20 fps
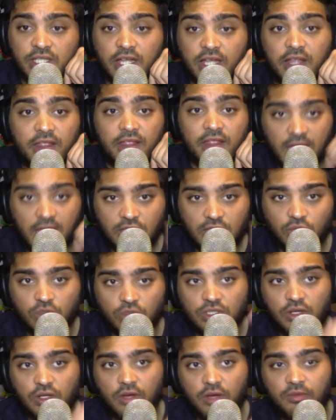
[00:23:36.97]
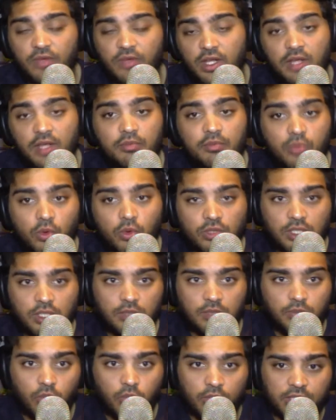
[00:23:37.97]
That's also a very
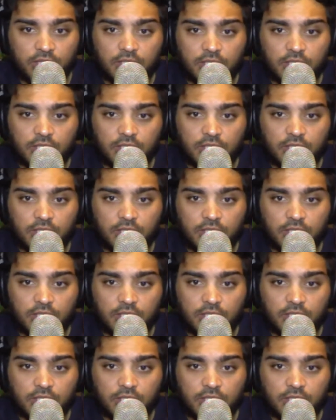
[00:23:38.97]
important point.